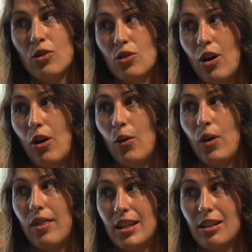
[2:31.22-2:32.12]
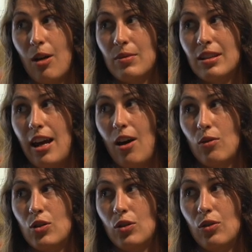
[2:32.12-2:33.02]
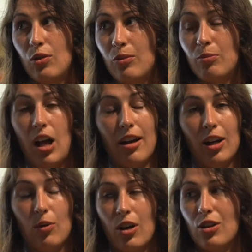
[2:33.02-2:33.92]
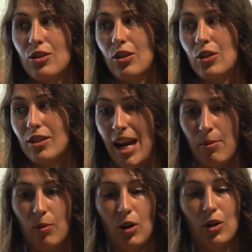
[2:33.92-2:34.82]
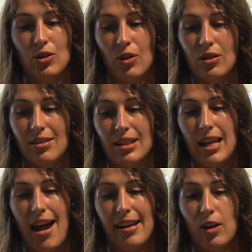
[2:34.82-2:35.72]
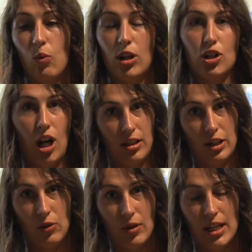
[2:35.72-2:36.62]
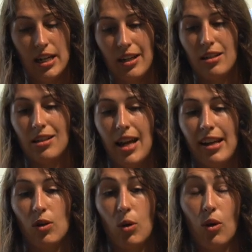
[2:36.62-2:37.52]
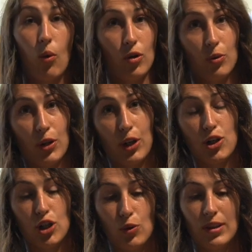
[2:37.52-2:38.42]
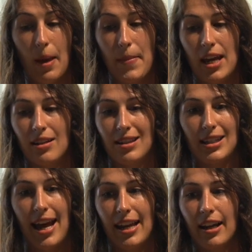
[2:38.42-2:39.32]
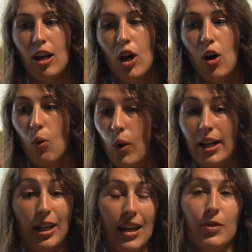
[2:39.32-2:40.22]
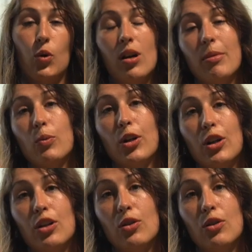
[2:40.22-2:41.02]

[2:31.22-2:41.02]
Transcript: So this comes down to blocking rehearsals, camera rehearsals, deciding what shots you need, deciding what order we're going to shoot them in, deciding what kind of equipment we're going to